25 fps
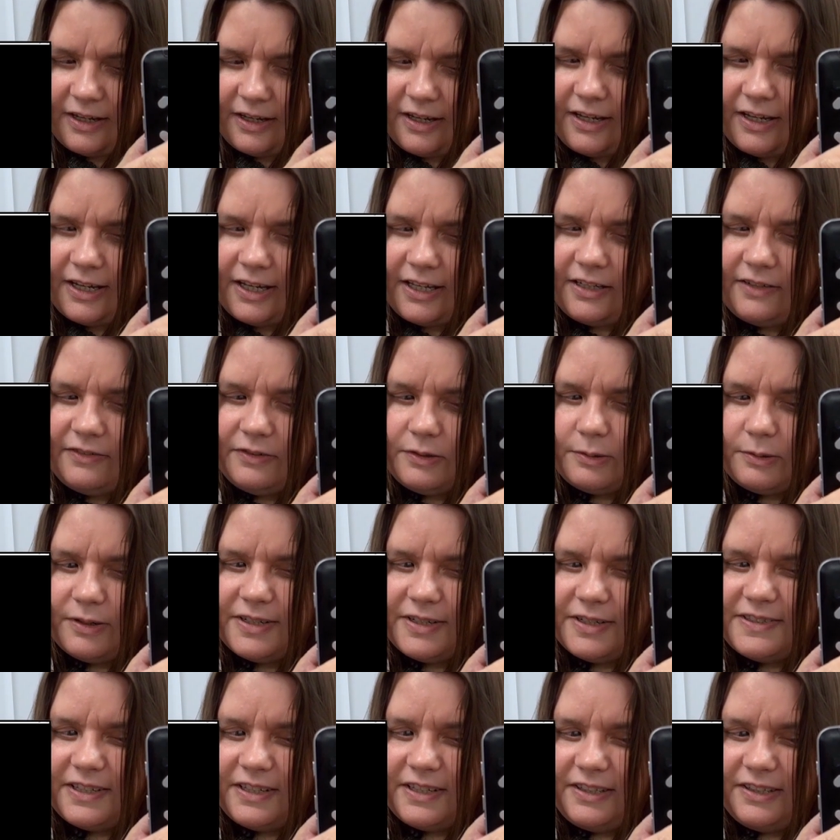And of
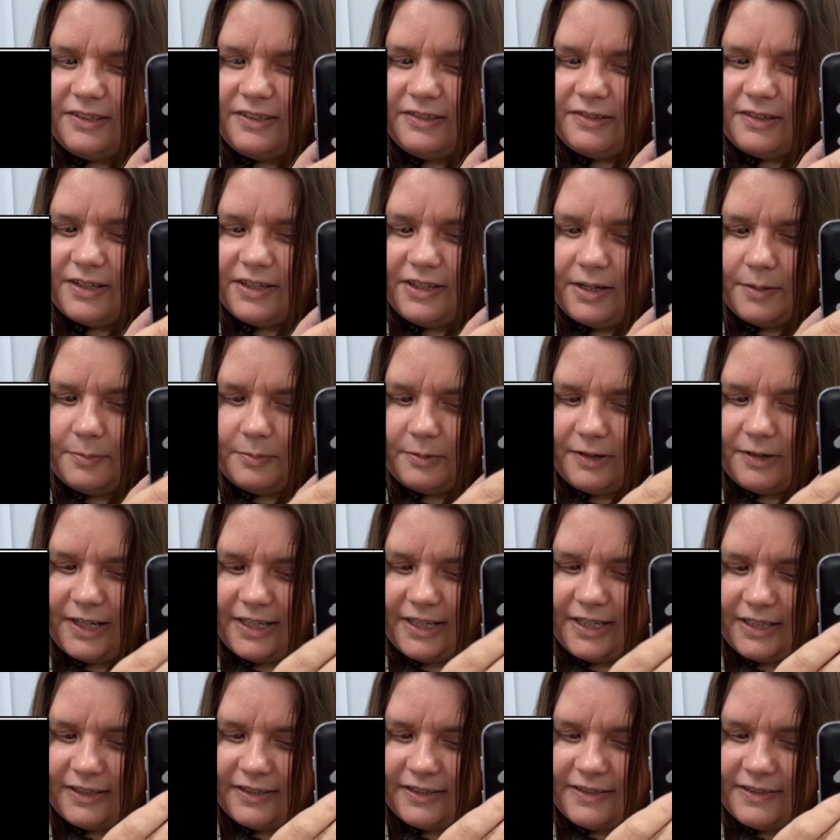course, you can
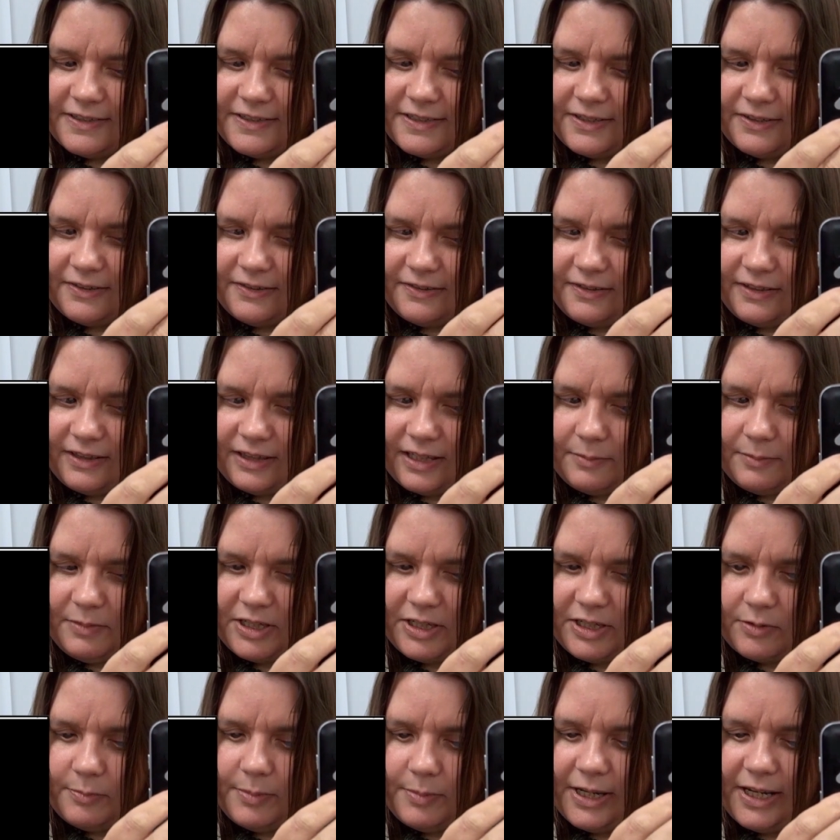upgrade. So let me
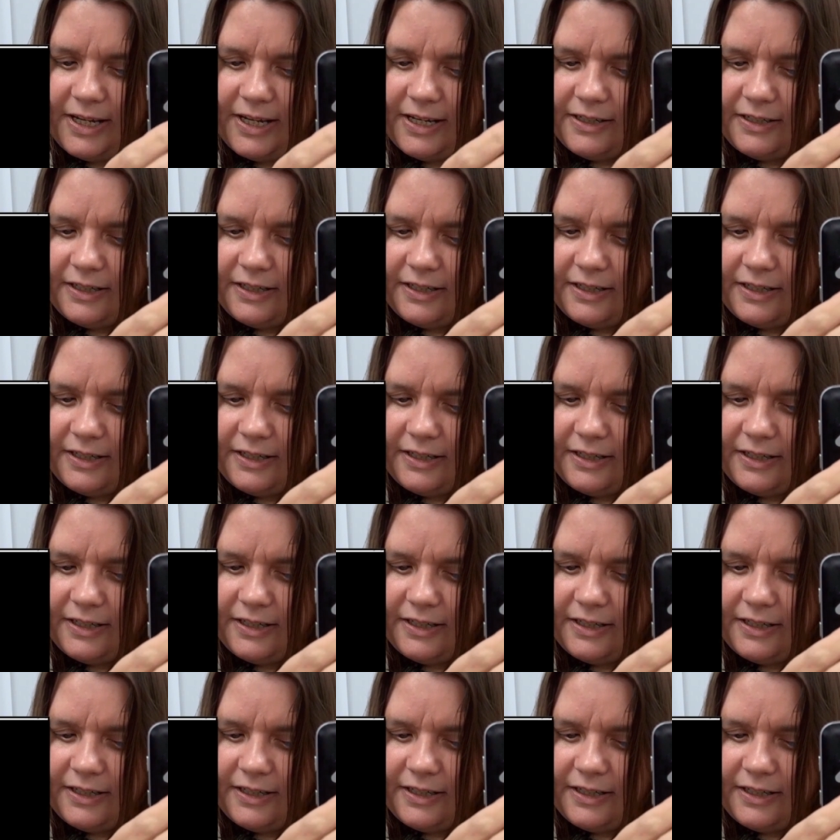go back.